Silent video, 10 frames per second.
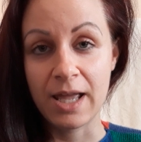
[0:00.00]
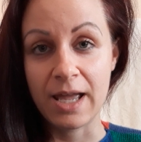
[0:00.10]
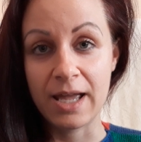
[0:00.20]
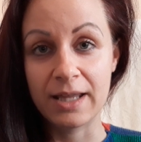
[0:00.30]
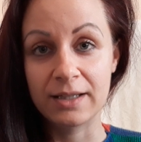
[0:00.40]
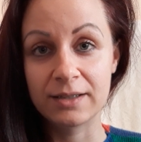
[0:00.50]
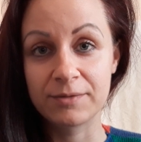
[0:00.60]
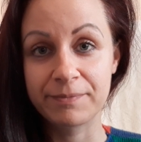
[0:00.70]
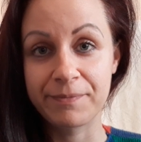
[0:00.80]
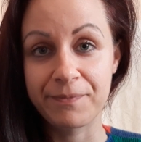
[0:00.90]
And
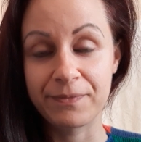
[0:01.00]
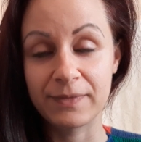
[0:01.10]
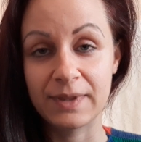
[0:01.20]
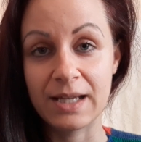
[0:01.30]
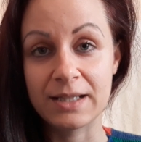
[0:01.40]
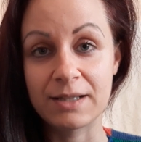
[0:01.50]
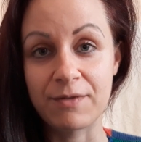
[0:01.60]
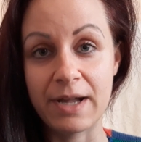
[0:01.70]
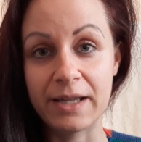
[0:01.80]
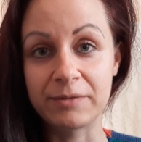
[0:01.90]
that's
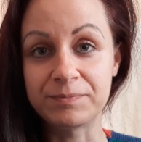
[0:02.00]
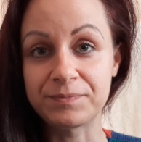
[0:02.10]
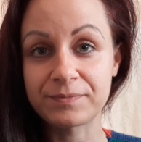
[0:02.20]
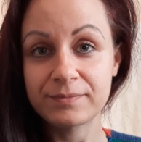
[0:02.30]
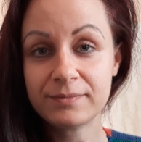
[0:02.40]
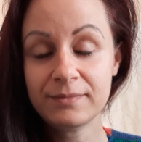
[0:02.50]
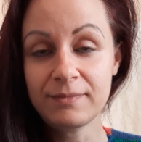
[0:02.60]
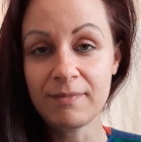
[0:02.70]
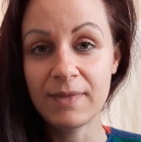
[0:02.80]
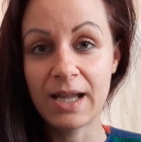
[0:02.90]
why
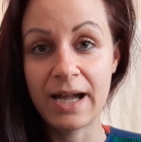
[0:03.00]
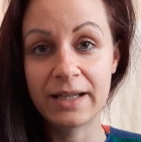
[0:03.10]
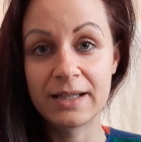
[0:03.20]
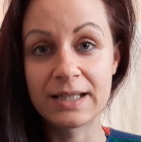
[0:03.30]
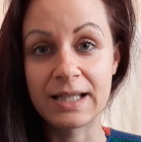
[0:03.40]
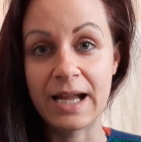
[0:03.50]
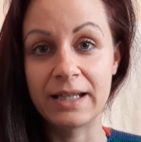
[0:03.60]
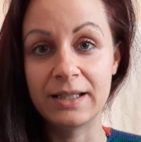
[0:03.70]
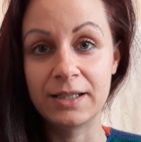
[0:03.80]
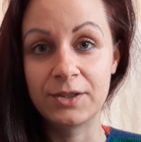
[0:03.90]
I
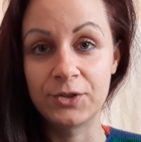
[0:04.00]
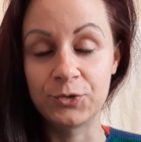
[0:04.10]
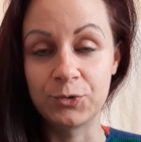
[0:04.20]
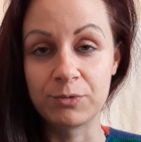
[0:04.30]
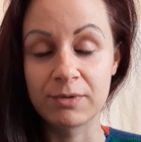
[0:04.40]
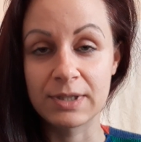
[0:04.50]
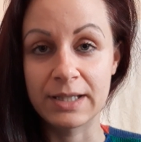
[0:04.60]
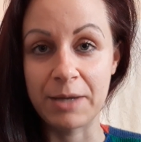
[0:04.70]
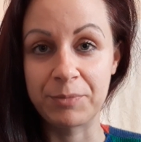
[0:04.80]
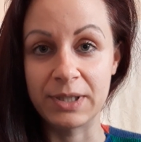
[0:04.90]
decided to
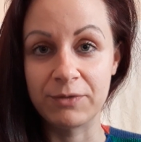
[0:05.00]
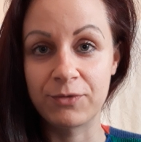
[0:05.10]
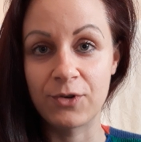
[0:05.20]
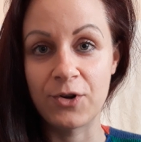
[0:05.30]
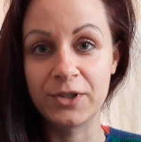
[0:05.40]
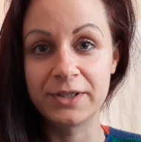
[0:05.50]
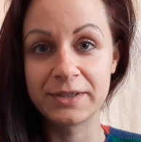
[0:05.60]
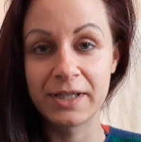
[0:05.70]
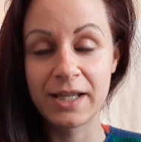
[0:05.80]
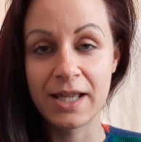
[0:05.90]
step in front
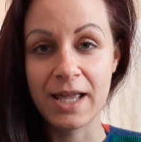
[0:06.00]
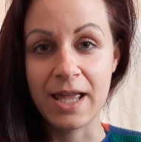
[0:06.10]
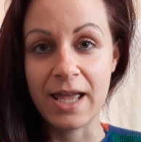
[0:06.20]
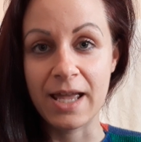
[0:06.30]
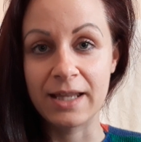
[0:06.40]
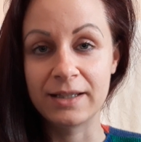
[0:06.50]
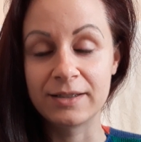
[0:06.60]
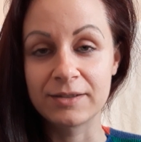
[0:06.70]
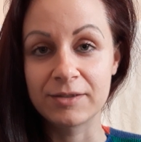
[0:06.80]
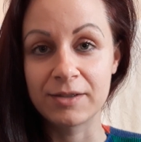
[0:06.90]

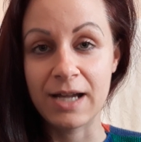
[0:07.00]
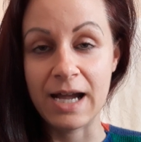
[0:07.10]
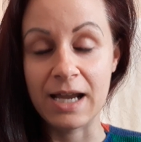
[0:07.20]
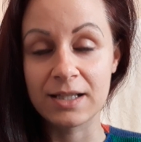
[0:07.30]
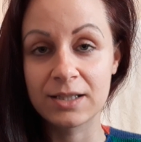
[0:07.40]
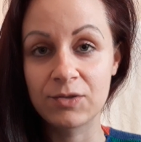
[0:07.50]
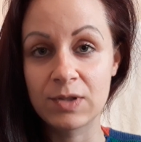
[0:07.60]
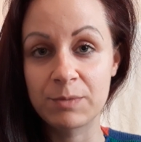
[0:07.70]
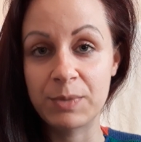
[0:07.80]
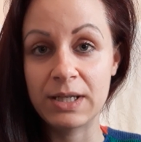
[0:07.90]
and ask to
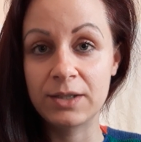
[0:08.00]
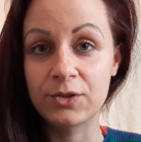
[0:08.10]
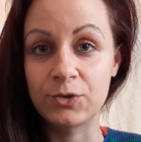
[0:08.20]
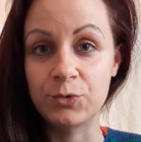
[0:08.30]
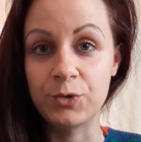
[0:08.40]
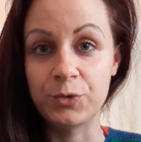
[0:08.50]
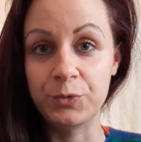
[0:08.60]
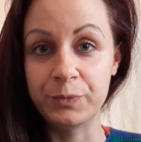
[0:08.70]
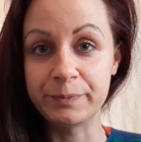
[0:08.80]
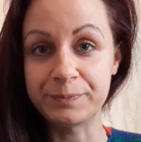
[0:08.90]
speak through you,